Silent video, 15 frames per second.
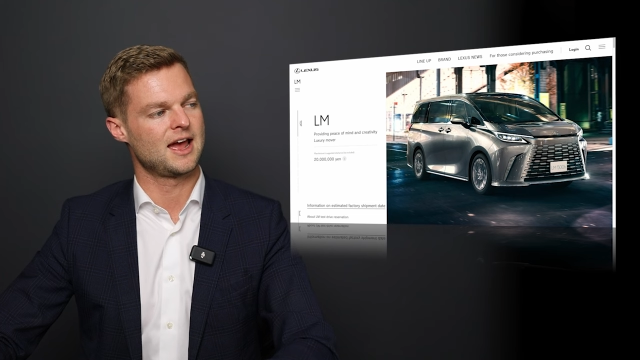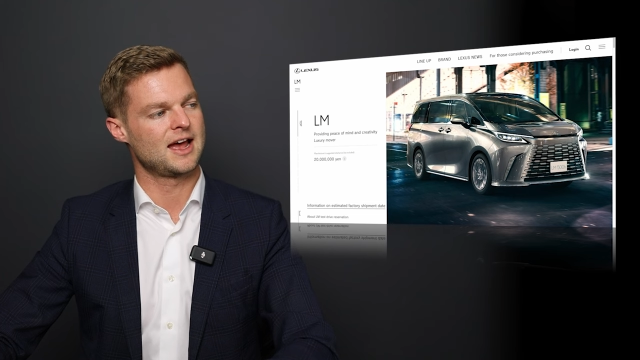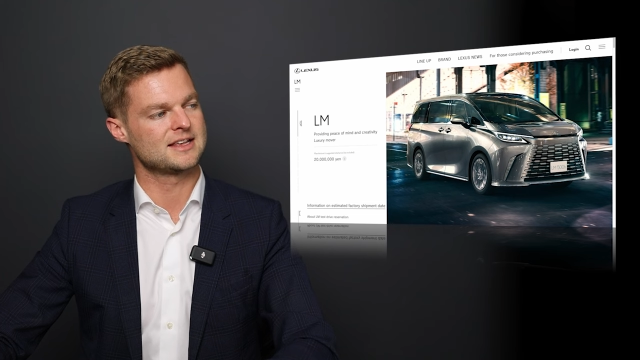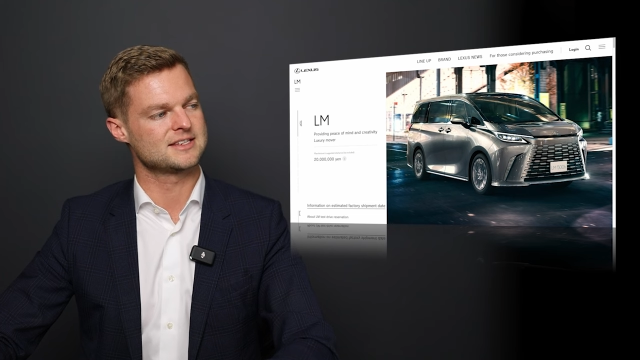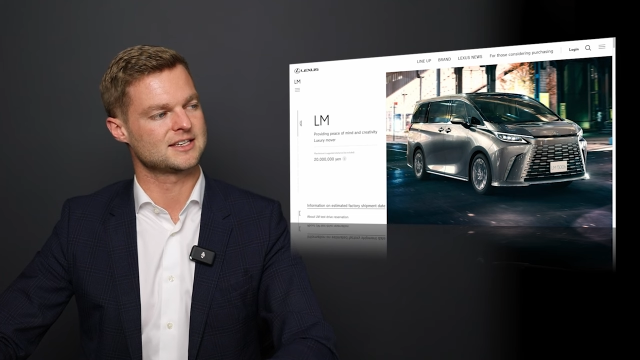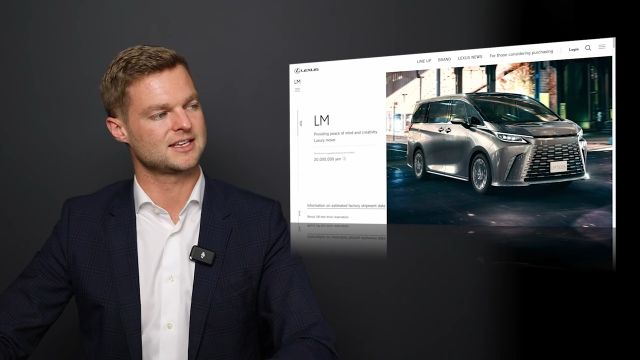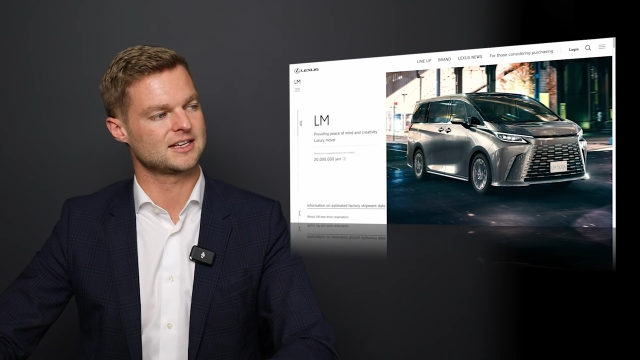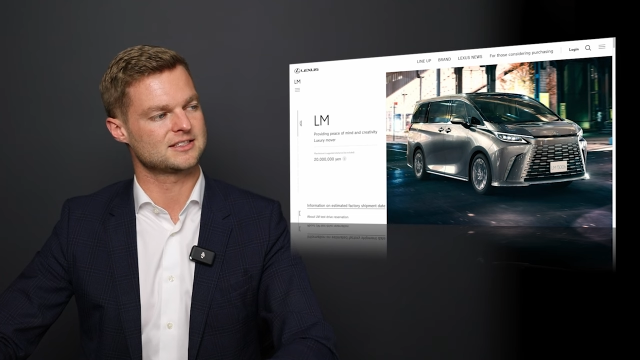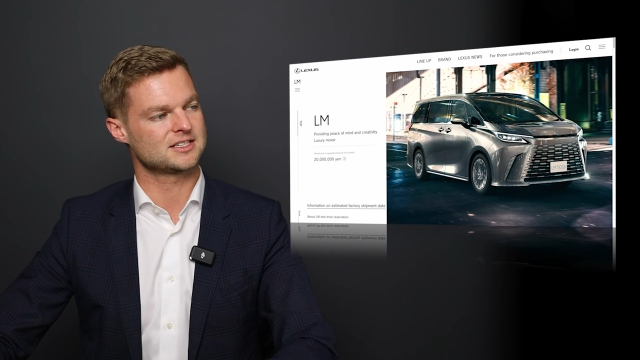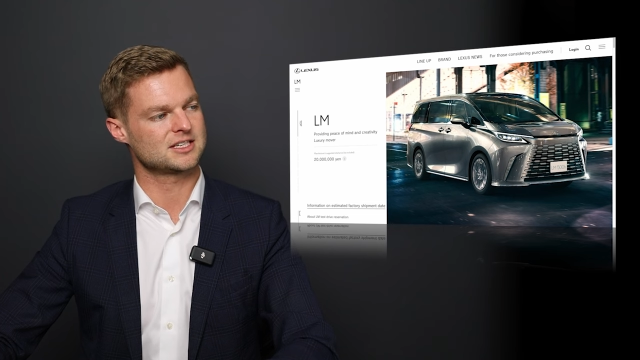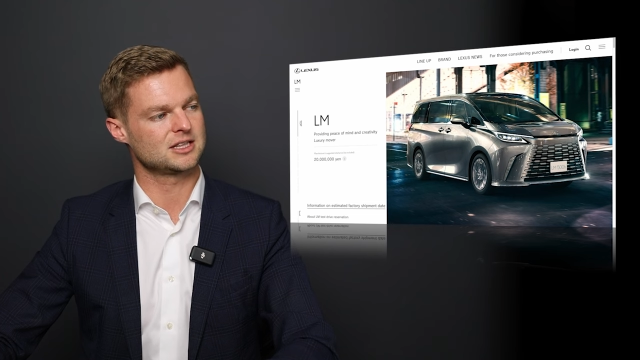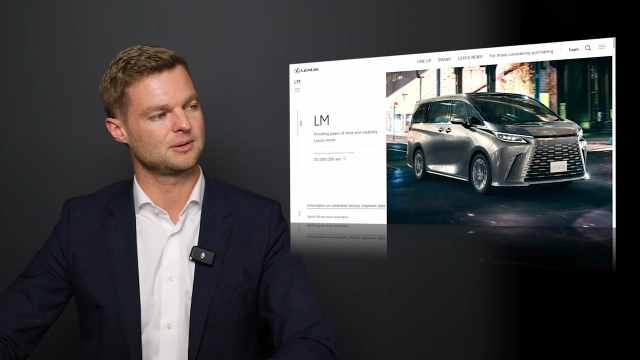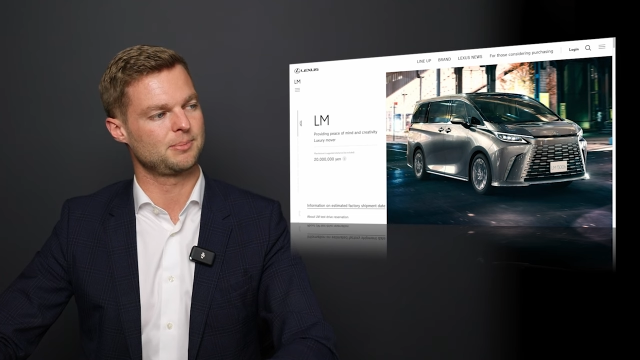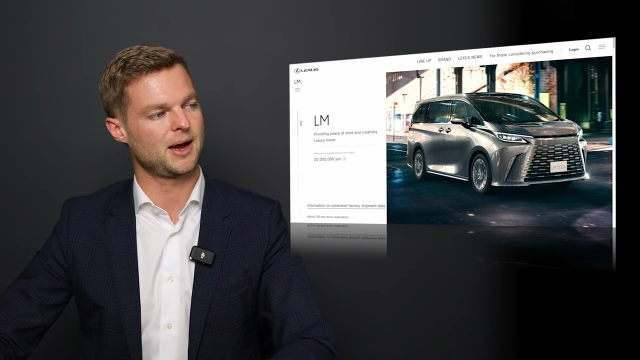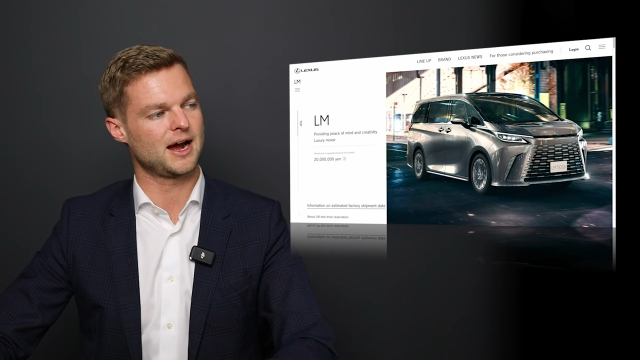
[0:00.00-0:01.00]
as it gets
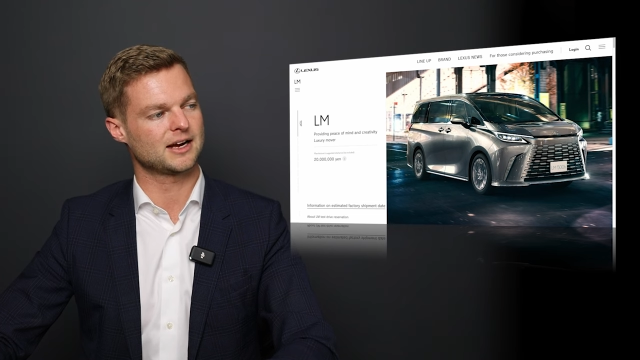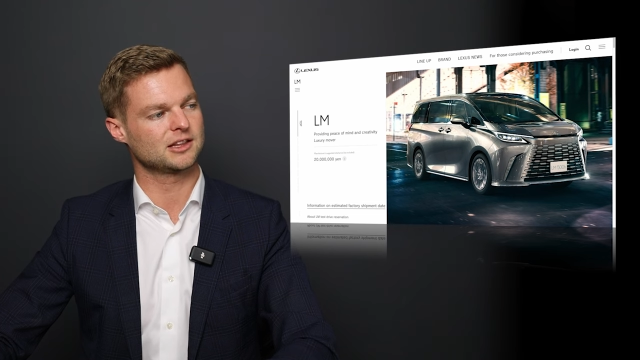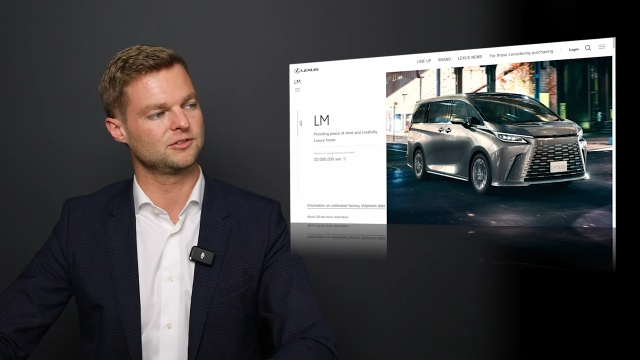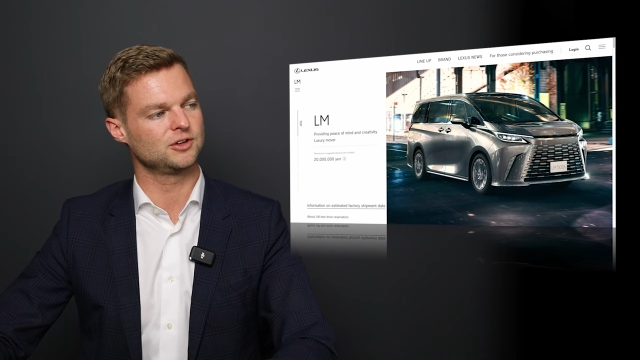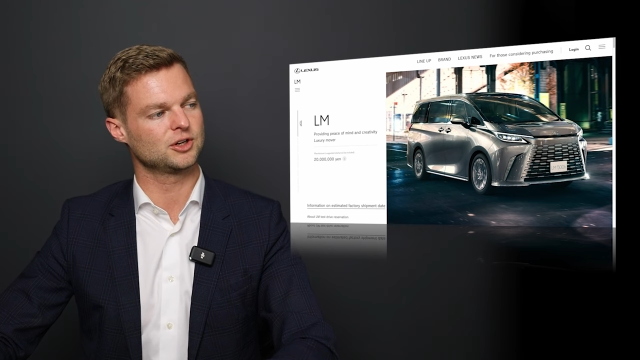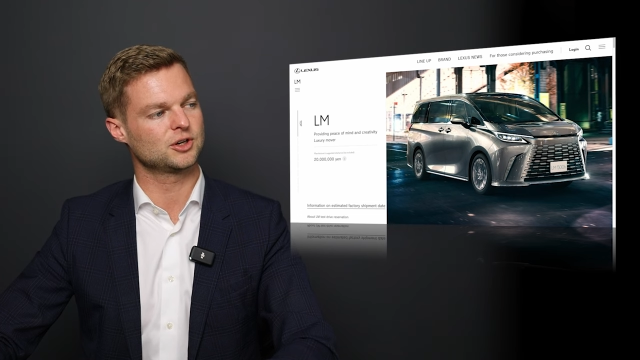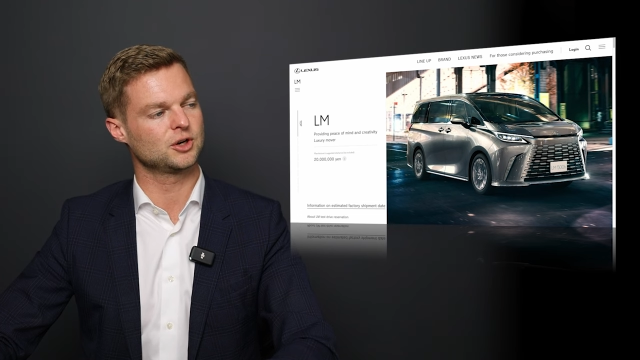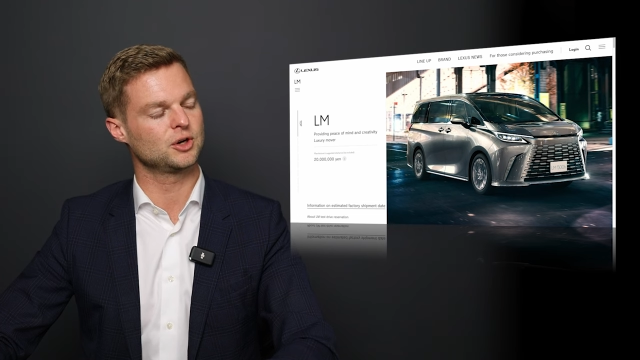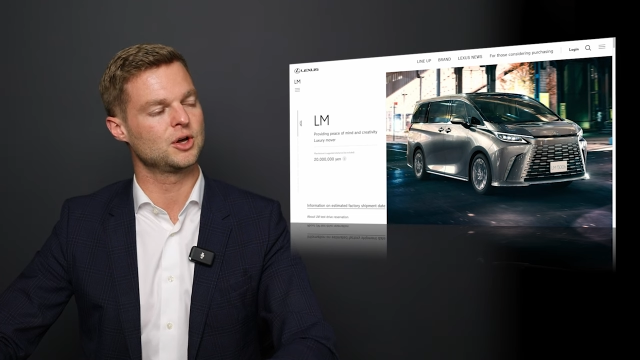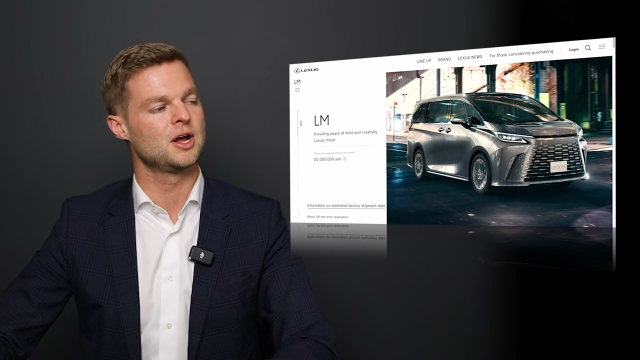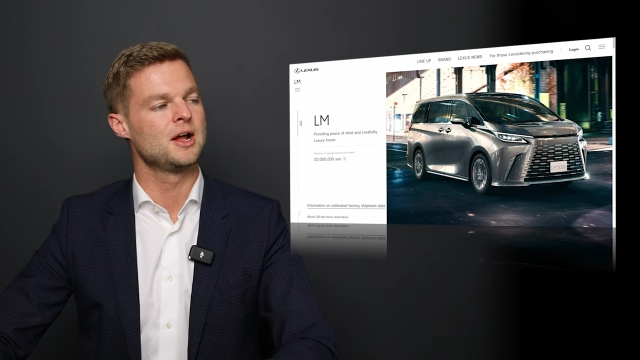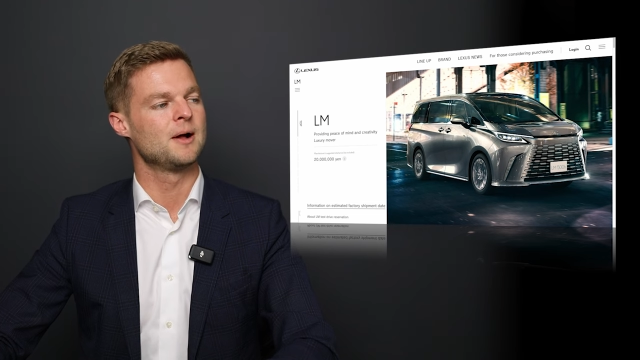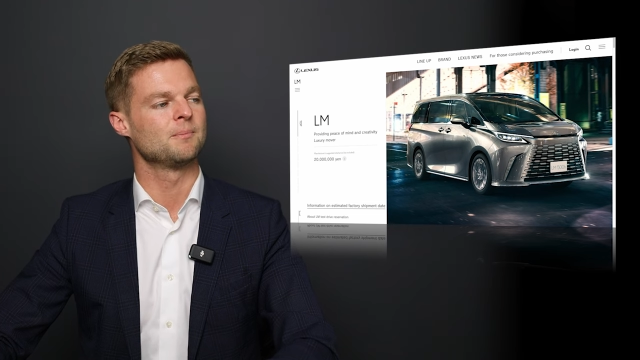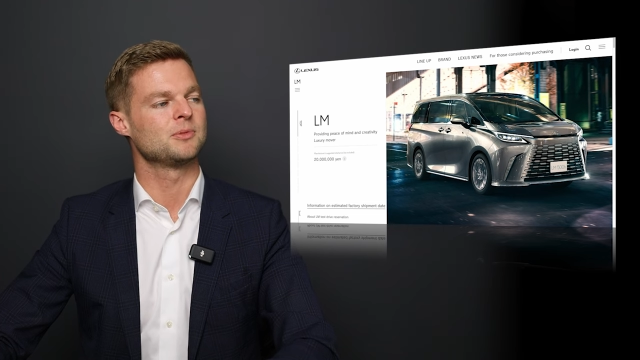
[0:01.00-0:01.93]
to the back of the vehicle.